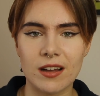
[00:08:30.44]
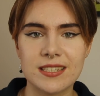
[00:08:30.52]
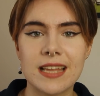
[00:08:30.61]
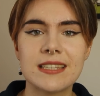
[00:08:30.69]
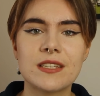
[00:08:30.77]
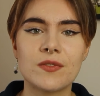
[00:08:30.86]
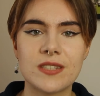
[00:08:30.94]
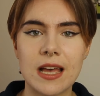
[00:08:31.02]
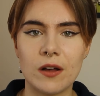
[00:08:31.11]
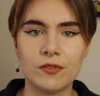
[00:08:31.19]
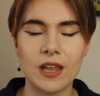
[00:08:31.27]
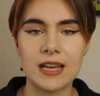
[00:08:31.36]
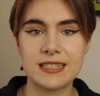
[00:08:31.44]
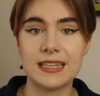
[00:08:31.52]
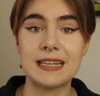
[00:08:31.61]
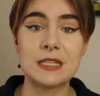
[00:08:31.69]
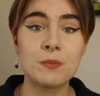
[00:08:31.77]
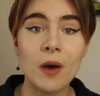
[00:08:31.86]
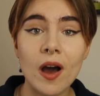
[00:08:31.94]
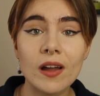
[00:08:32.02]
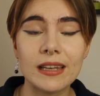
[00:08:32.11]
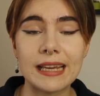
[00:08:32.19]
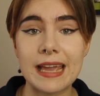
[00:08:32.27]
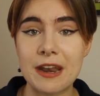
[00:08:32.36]
our sense of self lies at least
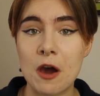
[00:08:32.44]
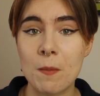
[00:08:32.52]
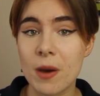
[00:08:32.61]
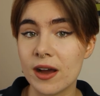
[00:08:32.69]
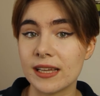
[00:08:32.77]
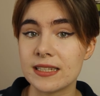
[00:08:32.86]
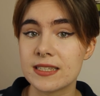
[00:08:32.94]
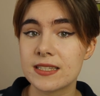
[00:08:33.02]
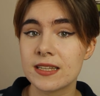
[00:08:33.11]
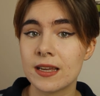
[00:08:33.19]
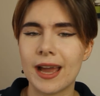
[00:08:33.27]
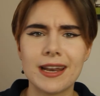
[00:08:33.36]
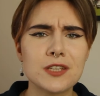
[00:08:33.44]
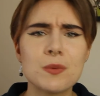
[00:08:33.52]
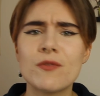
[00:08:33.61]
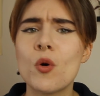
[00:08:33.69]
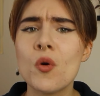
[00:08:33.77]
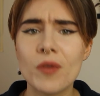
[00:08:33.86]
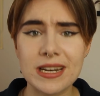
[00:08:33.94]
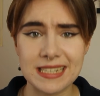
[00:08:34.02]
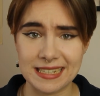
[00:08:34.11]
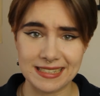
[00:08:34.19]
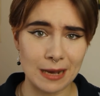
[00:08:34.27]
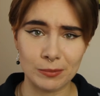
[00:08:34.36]
partly in our minds. And as we've
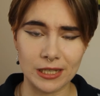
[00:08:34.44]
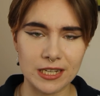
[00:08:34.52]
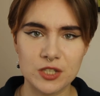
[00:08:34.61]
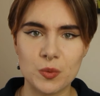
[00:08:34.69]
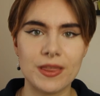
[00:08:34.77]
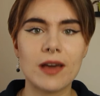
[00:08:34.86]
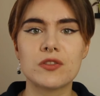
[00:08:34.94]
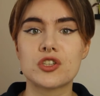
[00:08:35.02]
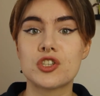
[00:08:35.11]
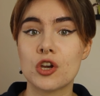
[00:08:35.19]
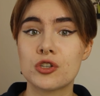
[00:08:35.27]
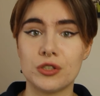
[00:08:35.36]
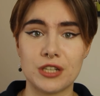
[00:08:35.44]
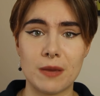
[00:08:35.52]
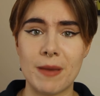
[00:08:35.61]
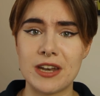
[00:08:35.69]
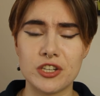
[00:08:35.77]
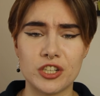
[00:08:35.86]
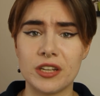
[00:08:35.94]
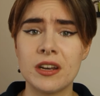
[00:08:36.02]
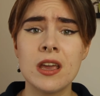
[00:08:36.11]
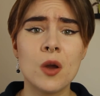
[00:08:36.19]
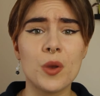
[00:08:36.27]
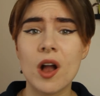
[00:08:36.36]
already established, without the social dimension,
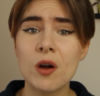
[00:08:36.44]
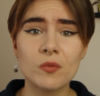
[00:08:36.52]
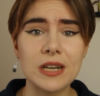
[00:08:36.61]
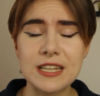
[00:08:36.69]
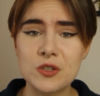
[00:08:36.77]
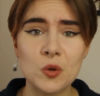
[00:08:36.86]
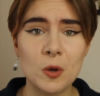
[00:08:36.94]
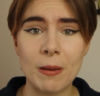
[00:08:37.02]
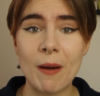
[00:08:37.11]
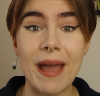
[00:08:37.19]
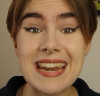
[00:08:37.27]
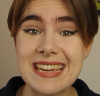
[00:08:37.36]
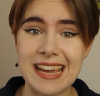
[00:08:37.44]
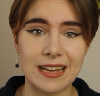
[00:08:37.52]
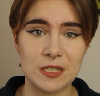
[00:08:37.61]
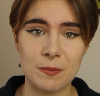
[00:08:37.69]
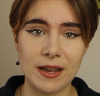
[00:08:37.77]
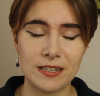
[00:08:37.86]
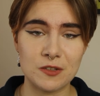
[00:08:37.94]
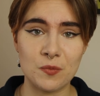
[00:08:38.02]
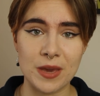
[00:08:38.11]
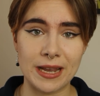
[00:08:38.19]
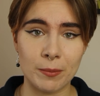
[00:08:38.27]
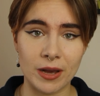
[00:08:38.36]
we can't really talk about any aspect of
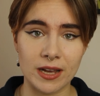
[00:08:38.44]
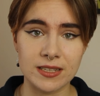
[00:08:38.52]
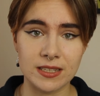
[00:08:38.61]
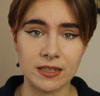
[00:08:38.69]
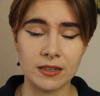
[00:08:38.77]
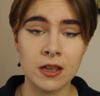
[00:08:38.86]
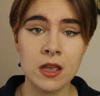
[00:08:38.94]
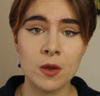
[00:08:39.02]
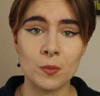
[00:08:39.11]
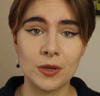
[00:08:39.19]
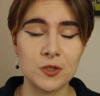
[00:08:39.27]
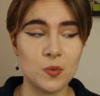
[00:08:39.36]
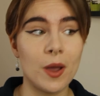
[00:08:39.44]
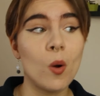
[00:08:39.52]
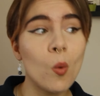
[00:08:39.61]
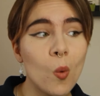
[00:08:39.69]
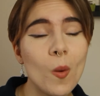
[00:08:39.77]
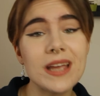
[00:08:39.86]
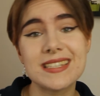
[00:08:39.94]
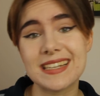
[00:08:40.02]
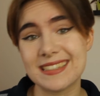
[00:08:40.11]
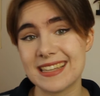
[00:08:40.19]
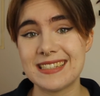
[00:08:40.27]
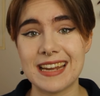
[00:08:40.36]
being a person, because we're always
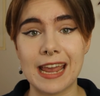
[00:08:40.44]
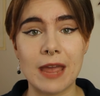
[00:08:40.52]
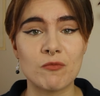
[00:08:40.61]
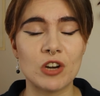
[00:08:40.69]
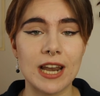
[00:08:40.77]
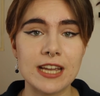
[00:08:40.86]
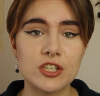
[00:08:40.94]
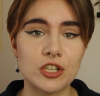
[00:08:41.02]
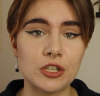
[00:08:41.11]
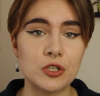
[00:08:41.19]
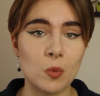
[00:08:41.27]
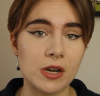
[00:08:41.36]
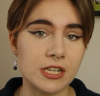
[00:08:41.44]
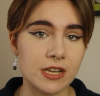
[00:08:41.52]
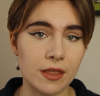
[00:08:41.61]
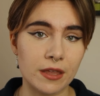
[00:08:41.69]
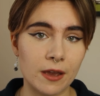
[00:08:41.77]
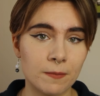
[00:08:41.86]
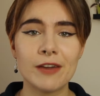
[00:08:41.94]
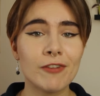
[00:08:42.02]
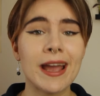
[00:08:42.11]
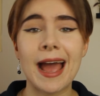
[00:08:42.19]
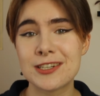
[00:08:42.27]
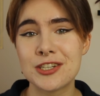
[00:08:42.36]
existing in relation to one another. If
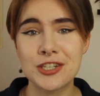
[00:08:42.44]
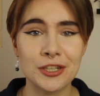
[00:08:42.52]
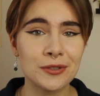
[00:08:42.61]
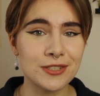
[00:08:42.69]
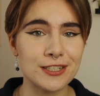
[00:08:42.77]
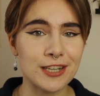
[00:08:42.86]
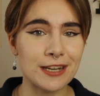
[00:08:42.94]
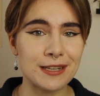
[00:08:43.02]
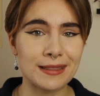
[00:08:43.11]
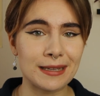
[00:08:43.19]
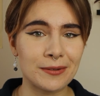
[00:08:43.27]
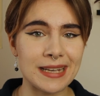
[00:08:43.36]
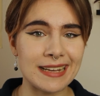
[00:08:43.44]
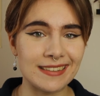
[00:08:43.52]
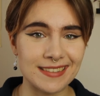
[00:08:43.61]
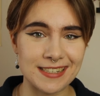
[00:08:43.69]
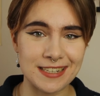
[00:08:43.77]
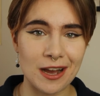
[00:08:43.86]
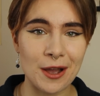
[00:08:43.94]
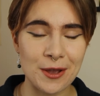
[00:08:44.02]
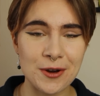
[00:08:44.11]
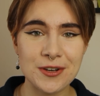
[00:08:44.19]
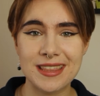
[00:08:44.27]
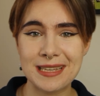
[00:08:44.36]
I had to choose a gender theory hill to die
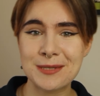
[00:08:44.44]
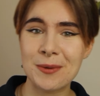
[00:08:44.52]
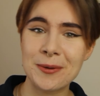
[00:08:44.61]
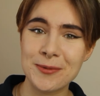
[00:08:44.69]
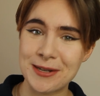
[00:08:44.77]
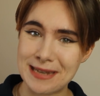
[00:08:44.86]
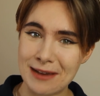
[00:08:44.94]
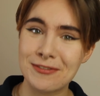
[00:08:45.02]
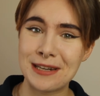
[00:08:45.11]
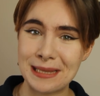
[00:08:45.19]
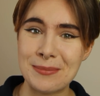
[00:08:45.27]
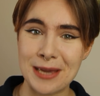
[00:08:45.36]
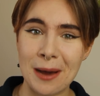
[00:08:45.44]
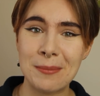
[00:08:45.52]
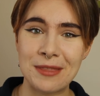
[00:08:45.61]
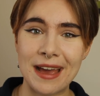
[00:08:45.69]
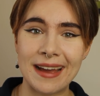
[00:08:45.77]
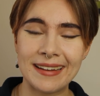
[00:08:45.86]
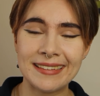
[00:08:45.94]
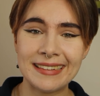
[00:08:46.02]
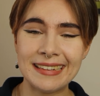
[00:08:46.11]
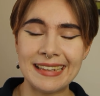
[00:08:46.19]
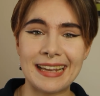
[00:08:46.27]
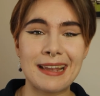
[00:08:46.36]
on, this one would definitely be up there.
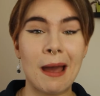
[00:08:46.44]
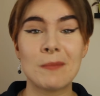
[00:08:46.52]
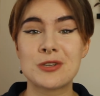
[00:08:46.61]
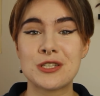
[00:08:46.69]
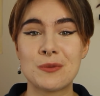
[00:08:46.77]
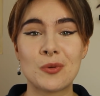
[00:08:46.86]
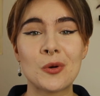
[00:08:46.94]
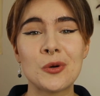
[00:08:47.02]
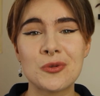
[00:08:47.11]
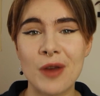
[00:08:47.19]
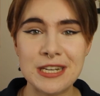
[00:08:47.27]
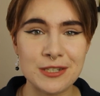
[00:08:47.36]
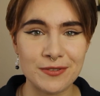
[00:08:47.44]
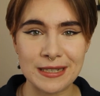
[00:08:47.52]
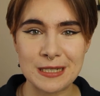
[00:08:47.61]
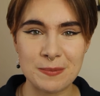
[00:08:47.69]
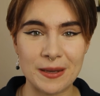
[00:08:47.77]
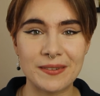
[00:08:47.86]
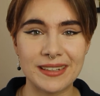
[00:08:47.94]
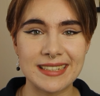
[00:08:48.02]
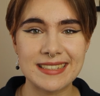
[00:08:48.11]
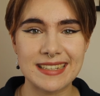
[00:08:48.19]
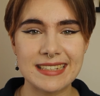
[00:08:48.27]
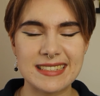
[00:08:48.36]
It captures a broad range of
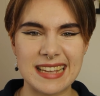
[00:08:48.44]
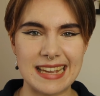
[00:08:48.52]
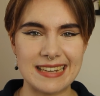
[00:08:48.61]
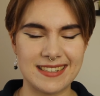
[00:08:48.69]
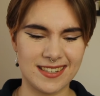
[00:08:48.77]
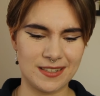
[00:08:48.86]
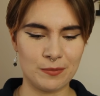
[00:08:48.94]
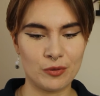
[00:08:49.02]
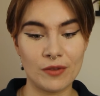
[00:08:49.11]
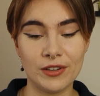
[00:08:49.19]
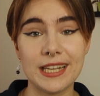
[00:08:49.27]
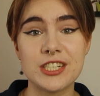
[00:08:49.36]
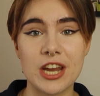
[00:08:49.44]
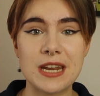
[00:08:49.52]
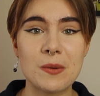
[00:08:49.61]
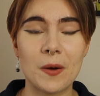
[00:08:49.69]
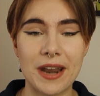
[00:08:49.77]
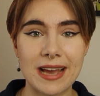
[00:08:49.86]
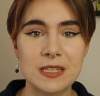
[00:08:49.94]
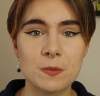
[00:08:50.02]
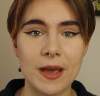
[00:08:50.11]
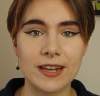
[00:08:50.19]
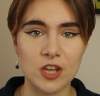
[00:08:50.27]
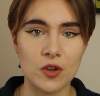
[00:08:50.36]
experiences, it doesn't privilege any one
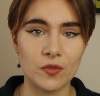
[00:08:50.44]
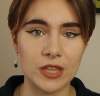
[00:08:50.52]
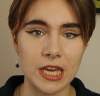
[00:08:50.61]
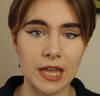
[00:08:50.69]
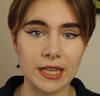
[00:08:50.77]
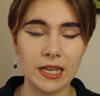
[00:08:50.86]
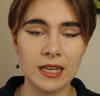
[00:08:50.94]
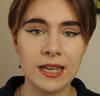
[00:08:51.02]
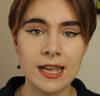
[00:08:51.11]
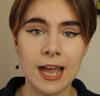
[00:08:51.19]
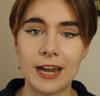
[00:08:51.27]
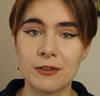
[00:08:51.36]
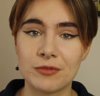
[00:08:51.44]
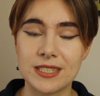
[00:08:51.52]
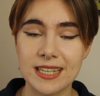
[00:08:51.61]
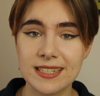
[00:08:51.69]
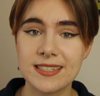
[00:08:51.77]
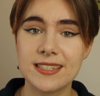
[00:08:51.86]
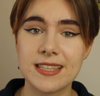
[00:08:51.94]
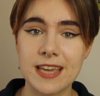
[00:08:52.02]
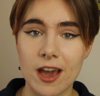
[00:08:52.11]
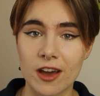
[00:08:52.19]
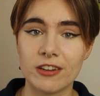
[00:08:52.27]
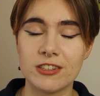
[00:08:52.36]
aspect over the other, and it resists
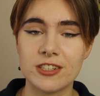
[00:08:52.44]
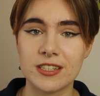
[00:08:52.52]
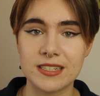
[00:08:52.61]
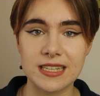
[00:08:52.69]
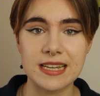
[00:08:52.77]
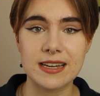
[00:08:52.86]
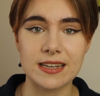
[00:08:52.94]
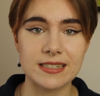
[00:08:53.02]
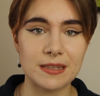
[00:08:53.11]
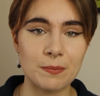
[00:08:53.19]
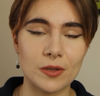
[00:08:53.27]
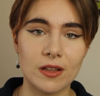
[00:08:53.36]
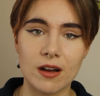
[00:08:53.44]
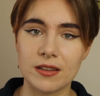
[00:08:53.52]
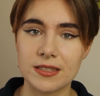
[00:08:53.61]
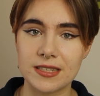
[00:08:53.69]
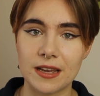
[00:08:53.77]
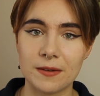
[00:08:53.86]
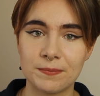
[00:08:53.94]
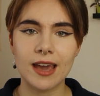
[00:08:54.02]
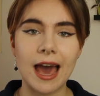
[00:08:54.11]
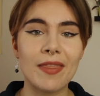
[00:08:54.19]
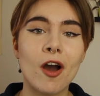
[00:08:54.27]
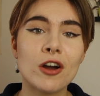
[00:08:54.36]
the urge to seek a simple answer.
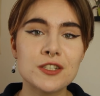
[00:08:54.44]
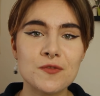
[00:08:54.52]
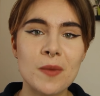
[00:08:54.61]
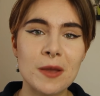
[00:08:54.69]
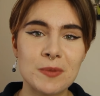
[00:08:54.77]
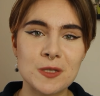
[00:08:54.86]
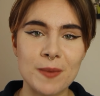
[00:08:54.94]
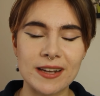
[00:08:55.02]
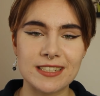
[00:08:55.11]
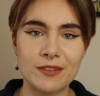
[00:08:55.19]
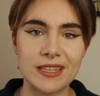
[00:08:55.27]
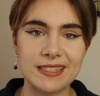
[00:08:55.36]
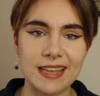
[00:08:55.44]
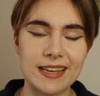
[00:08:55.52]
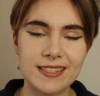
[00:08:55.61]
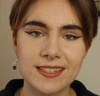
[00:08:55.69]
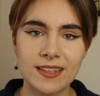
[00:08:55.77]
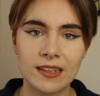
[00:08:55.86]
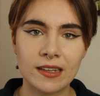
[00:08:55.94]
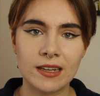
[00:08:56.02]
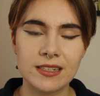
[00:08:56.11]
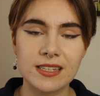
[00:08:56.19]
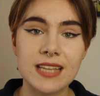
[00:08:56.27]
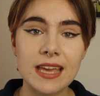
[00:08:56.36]
At the heart of my perspective is this.
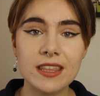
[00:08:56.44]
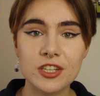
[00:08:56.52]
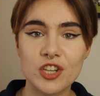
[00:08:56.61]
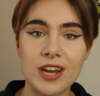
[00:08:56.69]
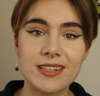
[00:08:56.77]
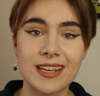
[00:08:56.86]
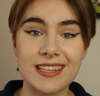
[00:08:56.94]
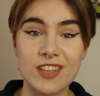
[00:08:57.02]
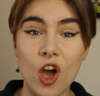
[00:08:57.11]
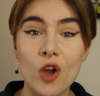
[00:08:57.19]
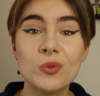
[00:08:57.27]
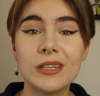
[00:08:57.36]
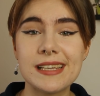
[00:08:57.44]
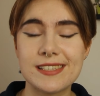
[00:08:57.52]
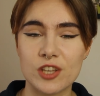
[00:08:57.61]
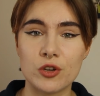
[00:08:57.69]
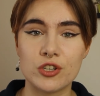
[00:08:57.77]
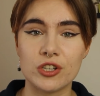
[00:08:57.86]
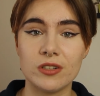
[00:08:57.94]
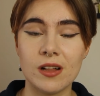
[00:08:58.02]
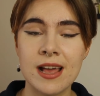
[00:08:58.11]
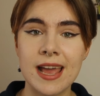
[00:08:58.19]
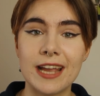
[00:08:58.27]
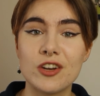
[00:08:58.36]
To say that gender is only social
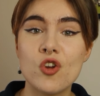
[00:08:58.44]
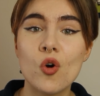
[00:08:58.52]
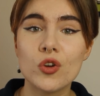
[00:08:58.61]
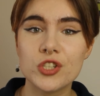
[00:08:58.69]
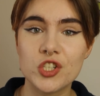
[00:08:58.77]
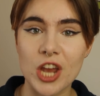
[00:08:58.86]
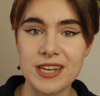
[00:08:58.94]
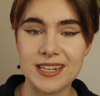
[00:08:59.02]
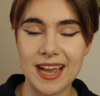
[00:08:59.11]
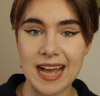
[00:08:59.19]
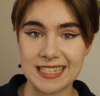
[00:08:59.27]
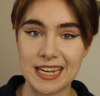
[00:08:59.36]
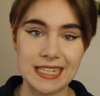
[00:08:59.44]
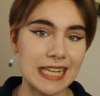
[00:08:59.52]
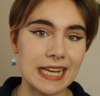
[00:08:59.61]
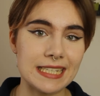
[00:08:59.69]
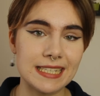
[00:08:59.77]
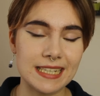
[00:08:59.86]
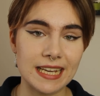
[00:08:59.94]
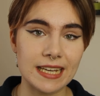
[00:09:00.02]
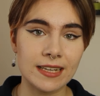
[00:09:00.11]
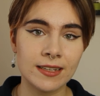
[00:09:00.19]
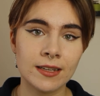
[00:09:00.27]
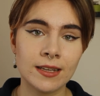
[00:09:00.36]
ignores gender as an
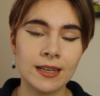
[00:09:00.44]
identity,